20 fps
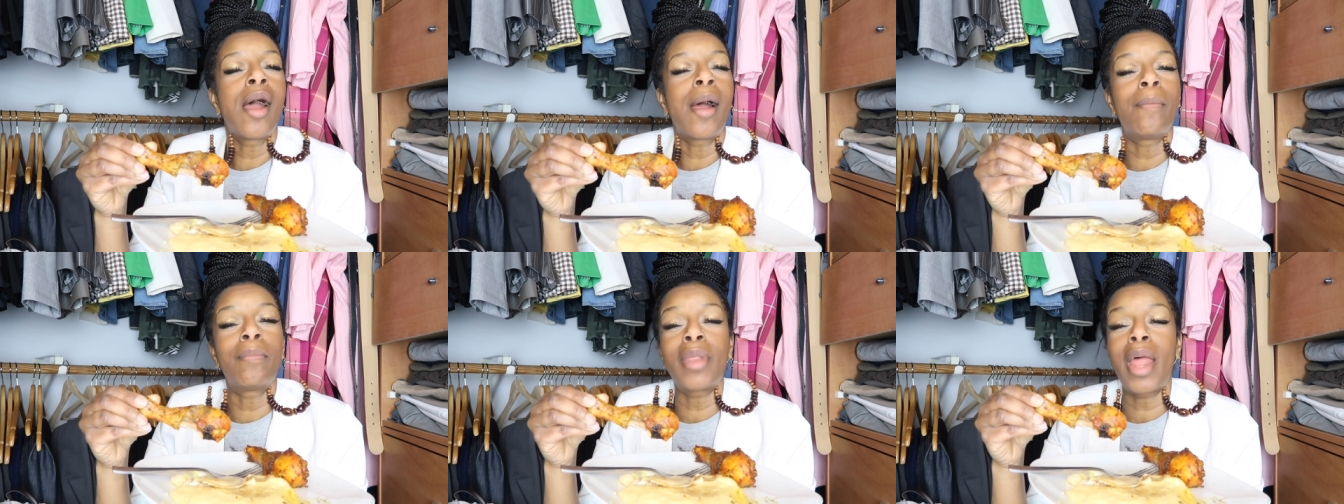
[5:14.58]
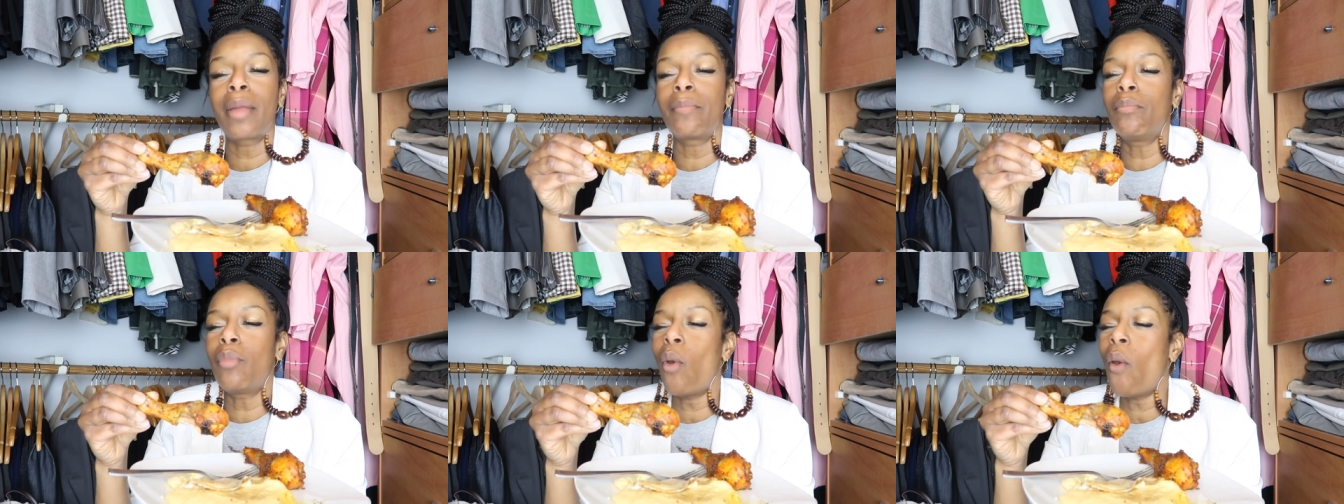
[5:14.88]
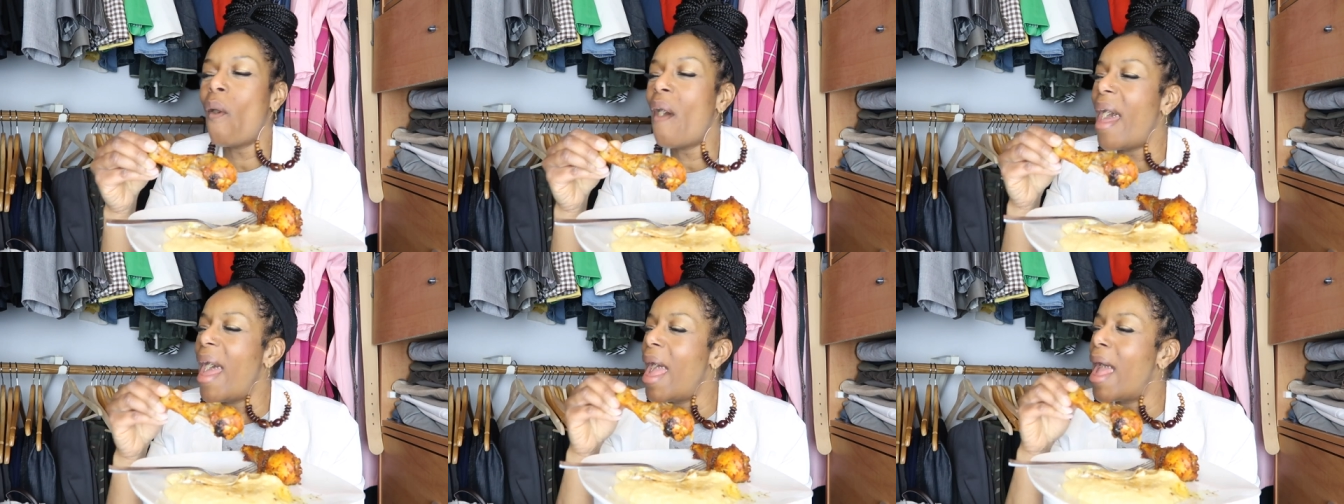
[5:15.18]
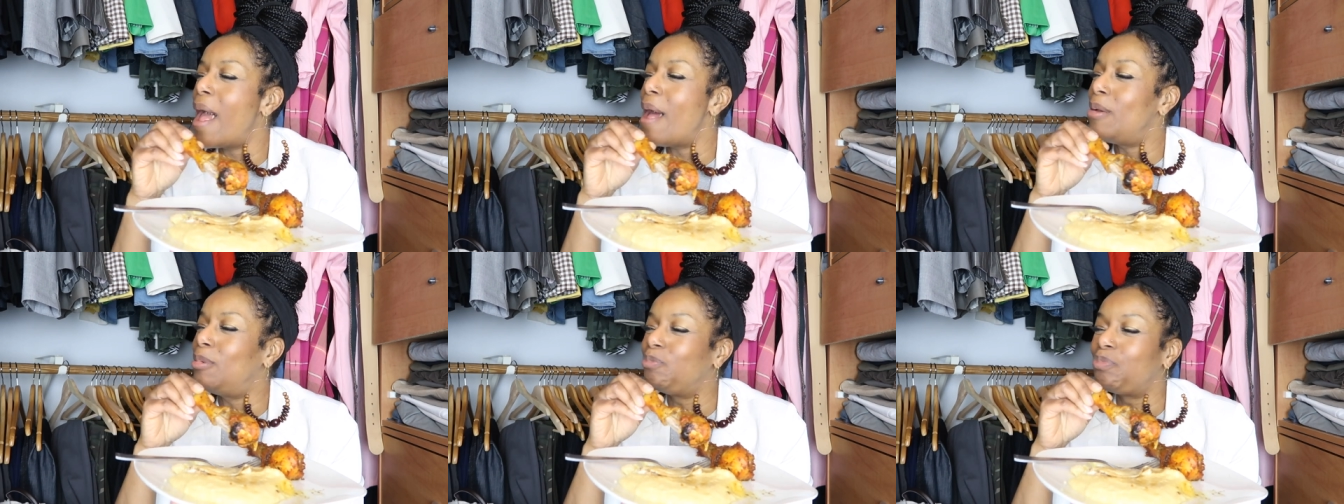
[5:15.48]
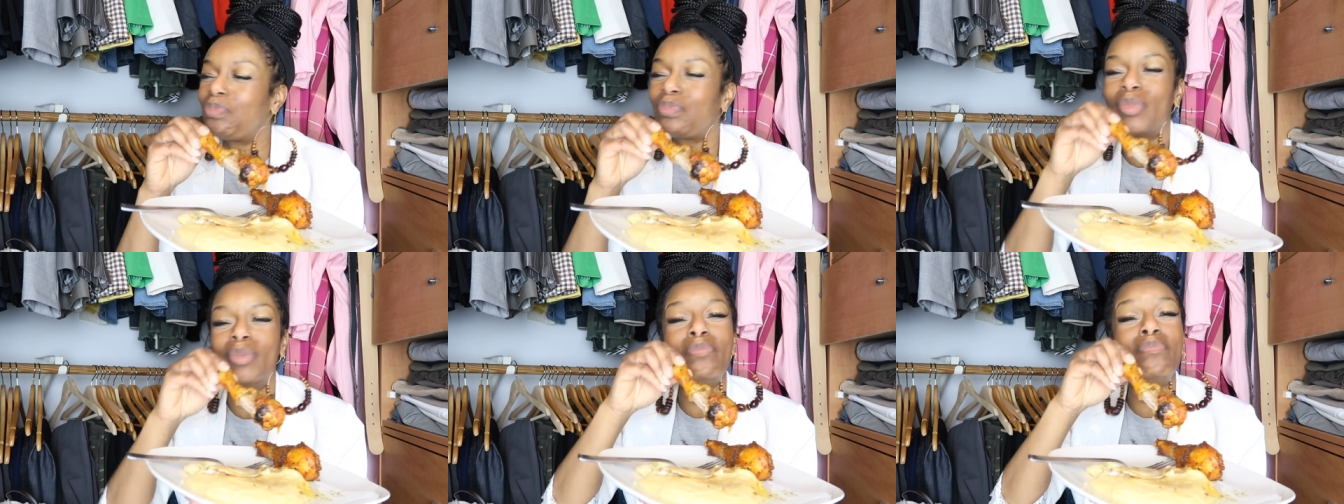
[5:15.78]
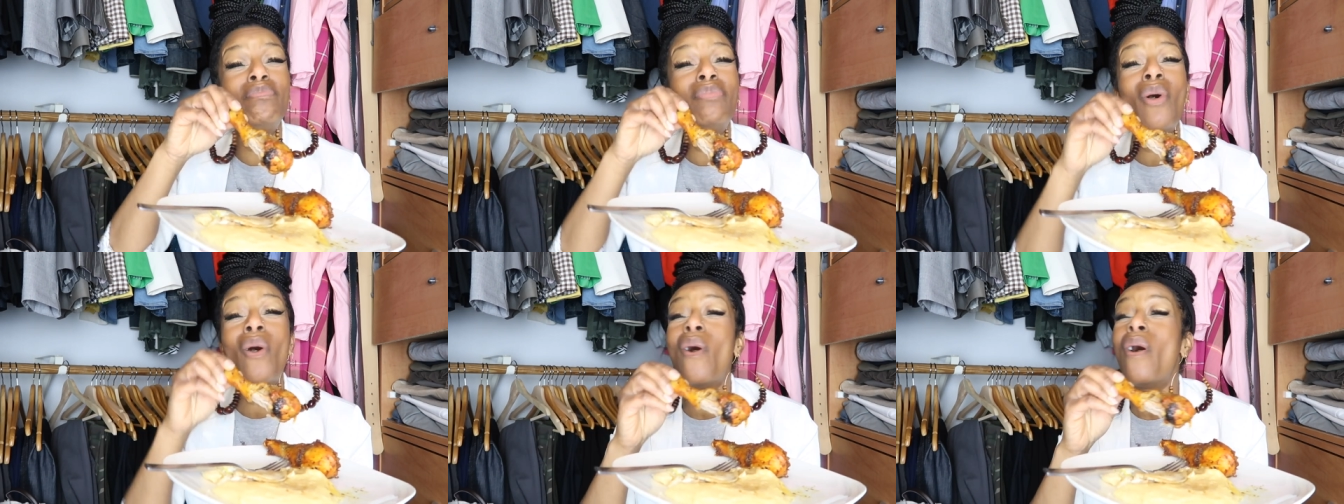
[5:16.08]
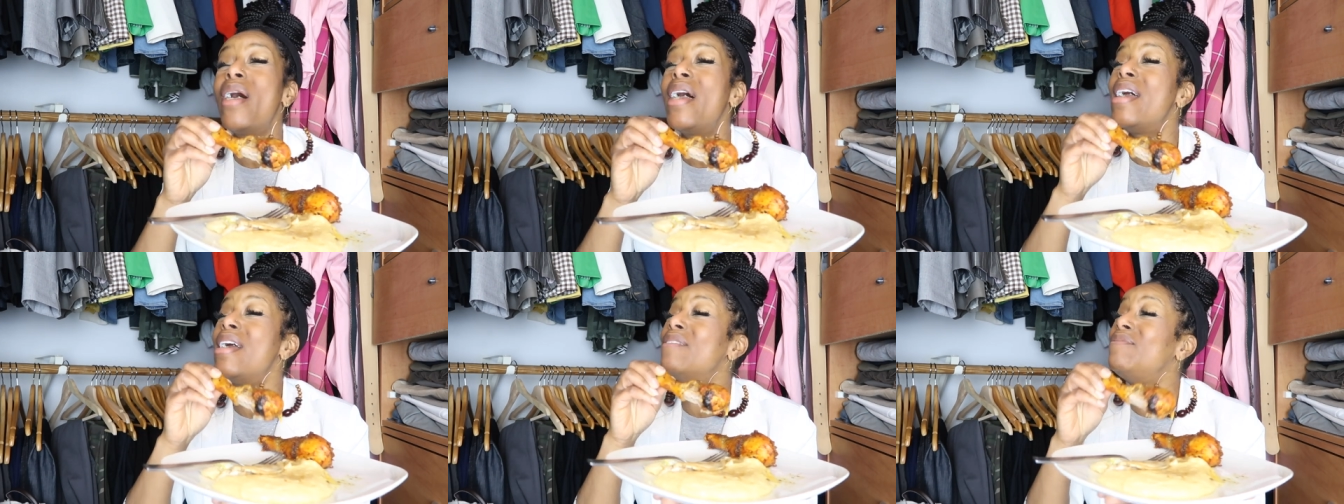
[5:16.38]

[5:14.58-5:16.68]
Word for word: I'm like, boy, boy,